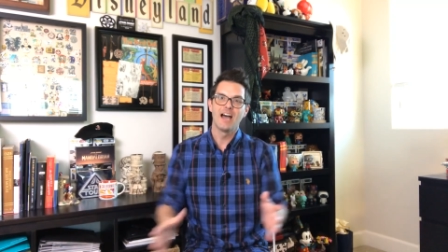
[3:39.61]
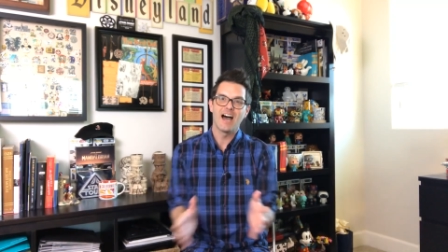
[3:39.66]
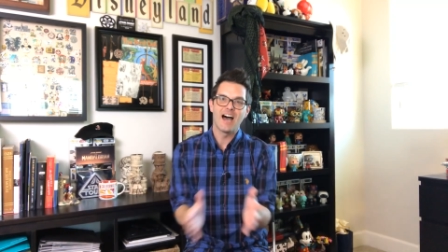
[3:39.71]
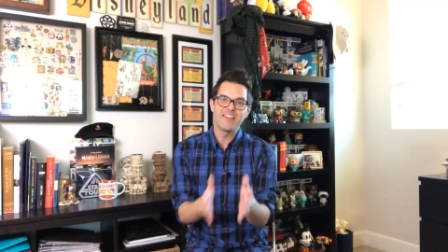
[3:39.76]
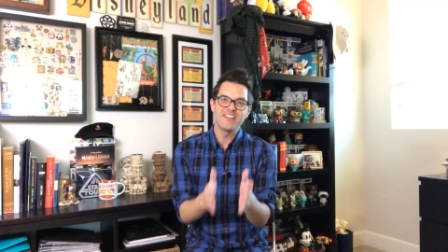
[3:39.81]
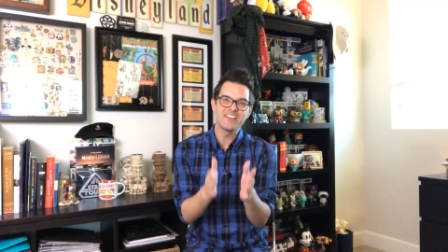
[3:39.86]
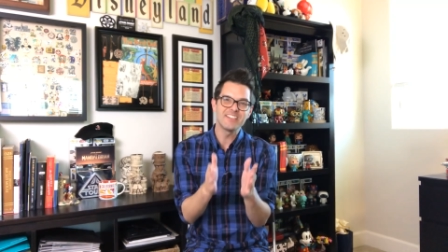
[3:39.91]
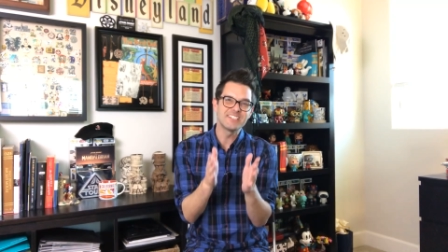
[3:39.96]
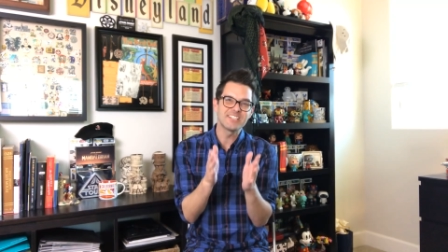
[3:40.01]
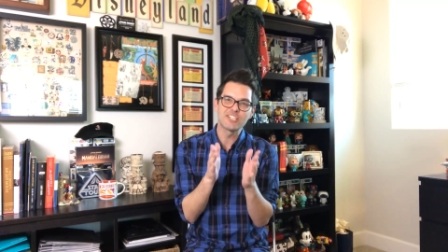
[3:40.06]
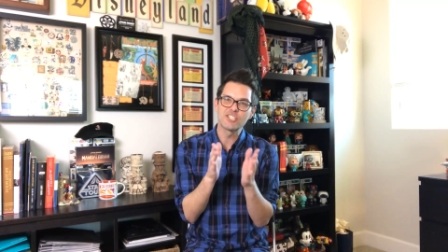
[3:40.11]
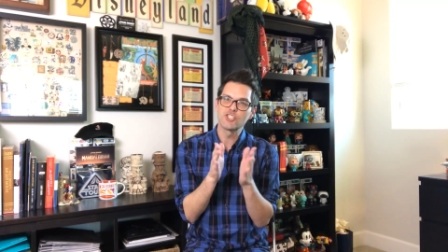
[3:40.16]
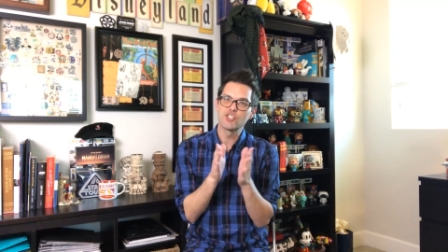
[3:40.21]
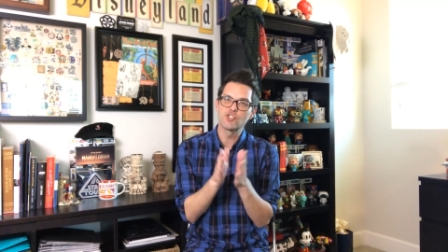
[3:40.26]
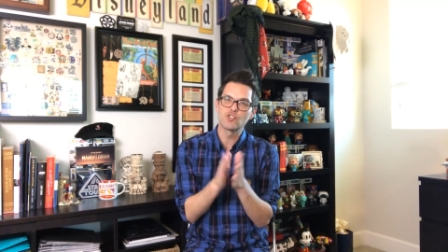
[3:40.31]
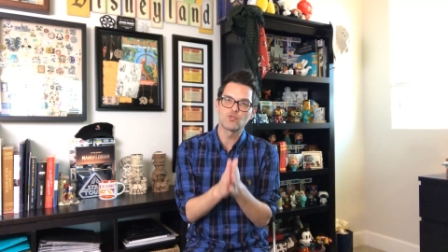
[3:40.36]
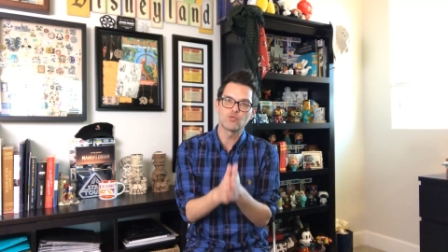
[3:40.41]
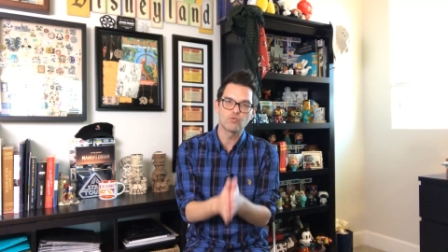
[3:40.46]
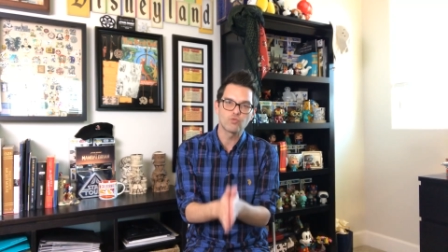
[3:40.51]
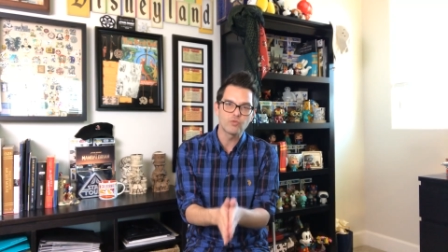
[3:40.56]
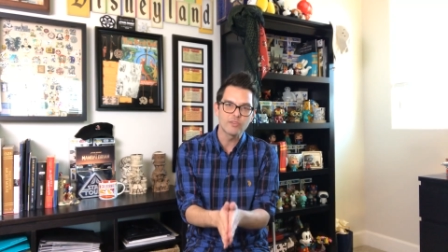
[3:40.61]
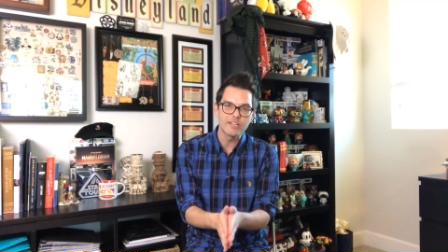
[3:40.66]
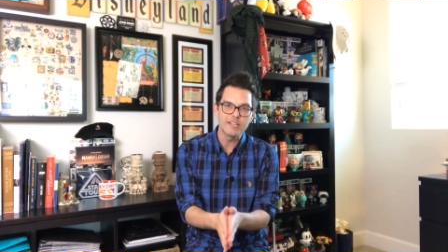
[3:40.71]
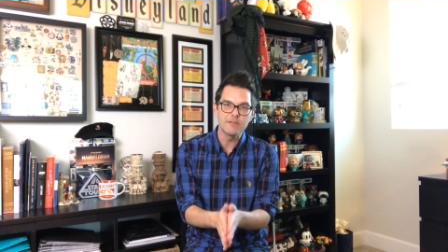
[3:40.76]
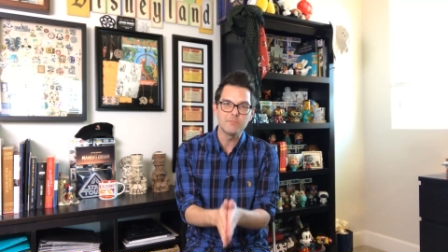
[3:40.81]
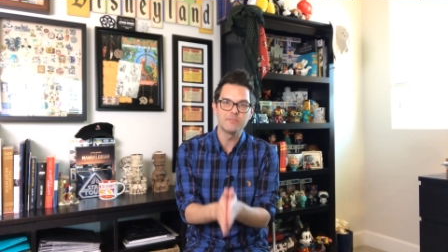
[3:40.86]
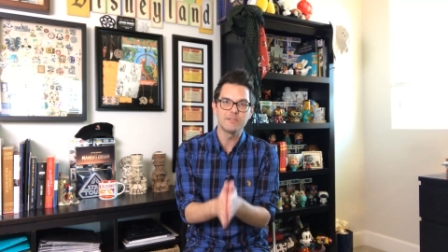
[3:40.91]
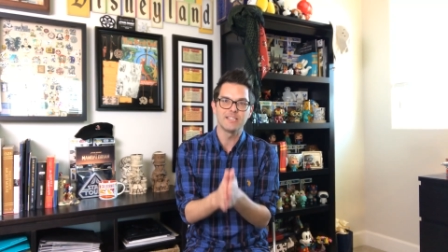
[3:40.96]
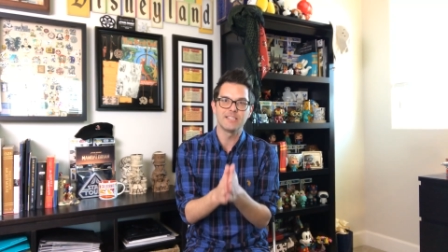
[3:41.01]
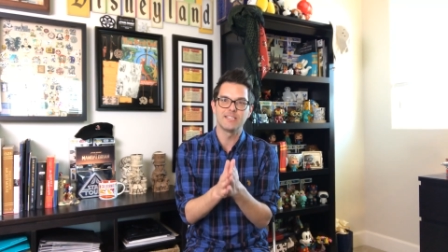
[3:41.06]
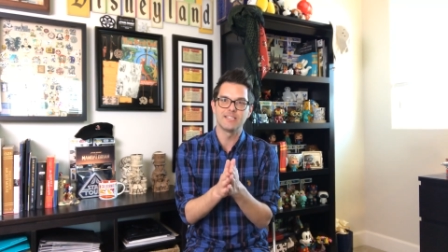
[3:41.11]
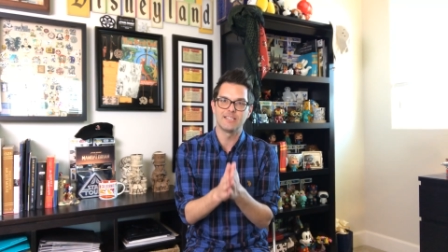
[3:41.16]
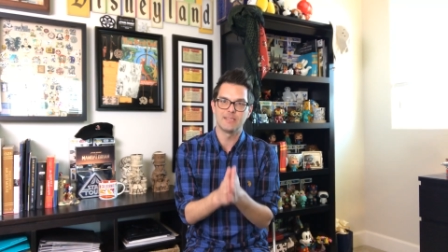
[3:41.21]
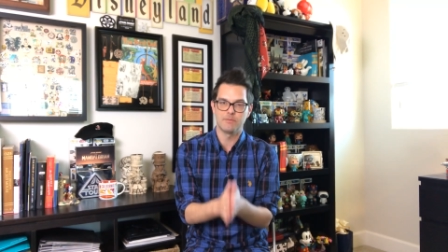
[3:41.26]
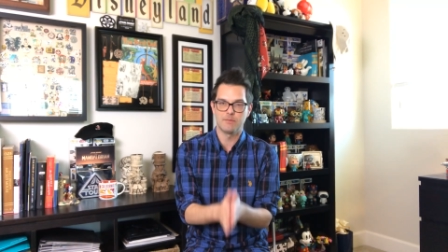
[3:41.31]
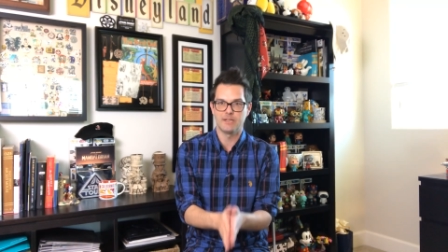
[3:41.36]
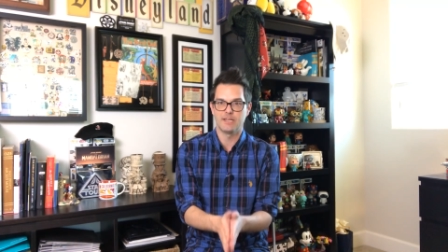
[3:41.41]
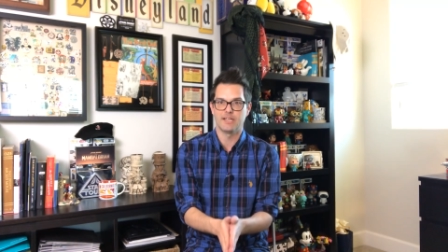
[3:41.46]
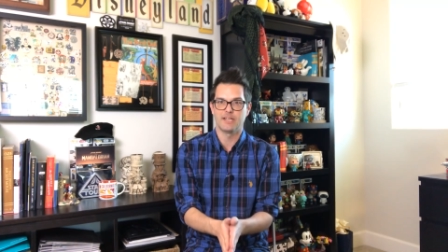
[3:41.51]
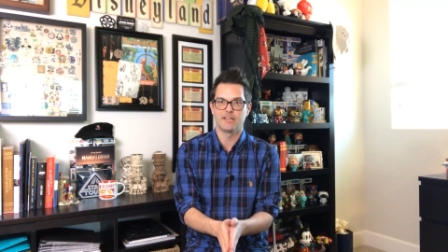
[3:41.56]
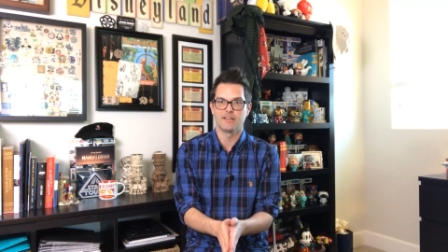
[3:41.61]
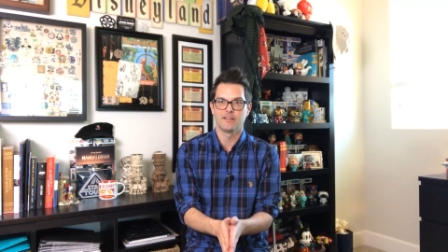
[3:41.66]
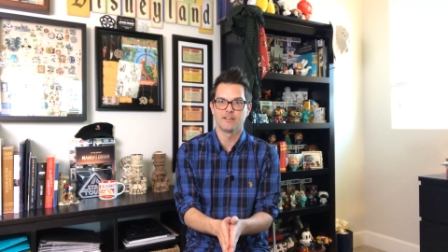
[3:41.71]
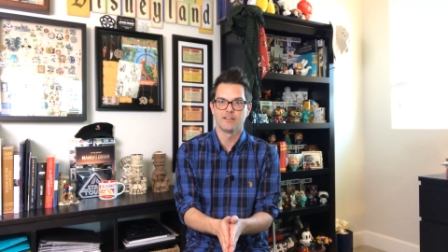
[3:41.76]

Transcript: I think is extremely limiting.